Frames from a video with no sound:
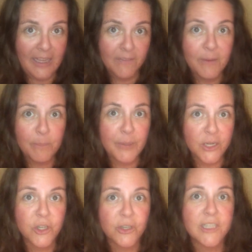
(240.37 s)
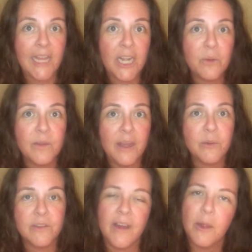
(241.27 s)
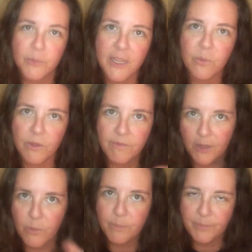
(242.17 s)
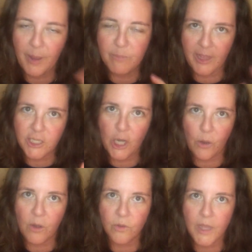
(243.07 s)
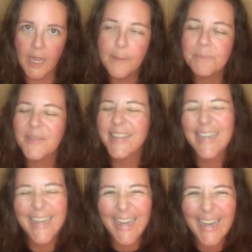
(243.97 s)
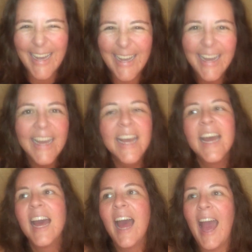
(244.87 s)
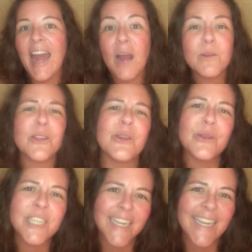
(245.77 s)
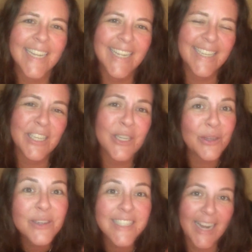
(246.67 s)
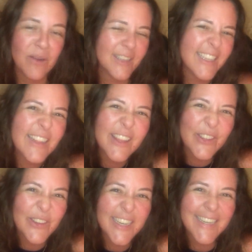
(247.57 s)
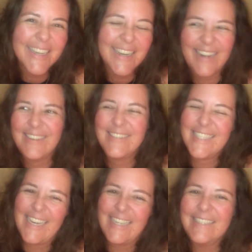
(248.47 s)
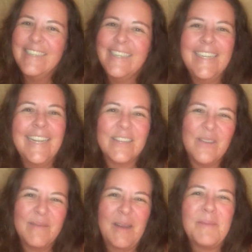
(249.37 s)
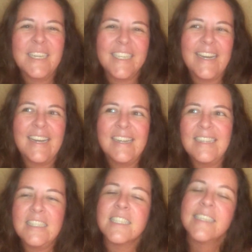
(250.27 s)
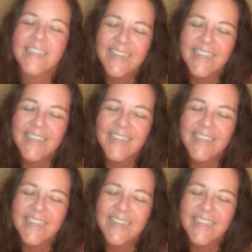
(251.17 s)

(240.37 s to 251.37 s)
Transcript: give him pictures later when they were developed, because it was film. I'm letting you know how old I am. And I was too chicken to use it. I was still a student, and I was like, oh, he doesn't want my pictures.